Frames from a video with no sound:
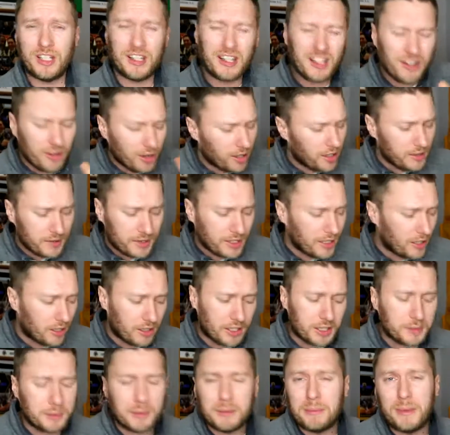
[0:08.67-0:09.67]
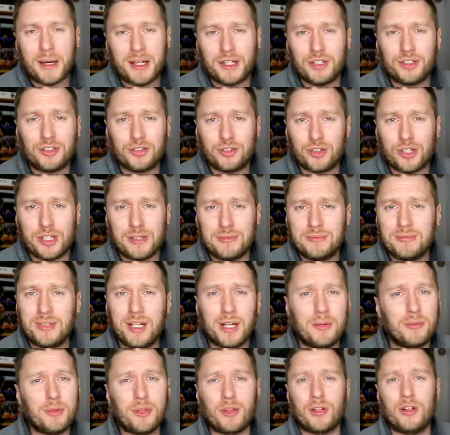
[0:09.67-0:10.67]
And they are going to be
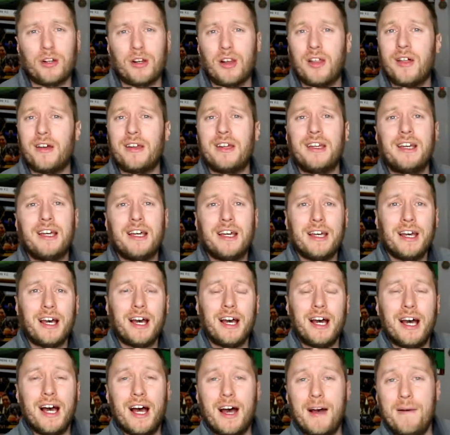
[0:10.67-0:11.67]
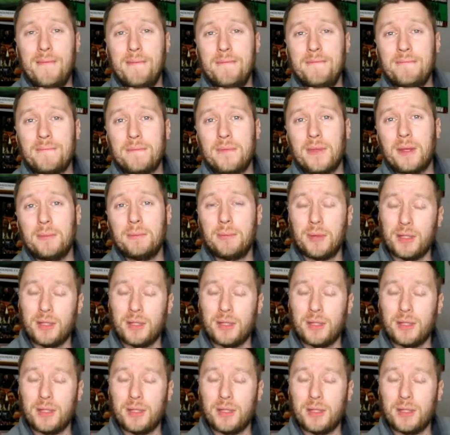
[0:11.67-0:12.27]
mainstream, I'm not going to lie.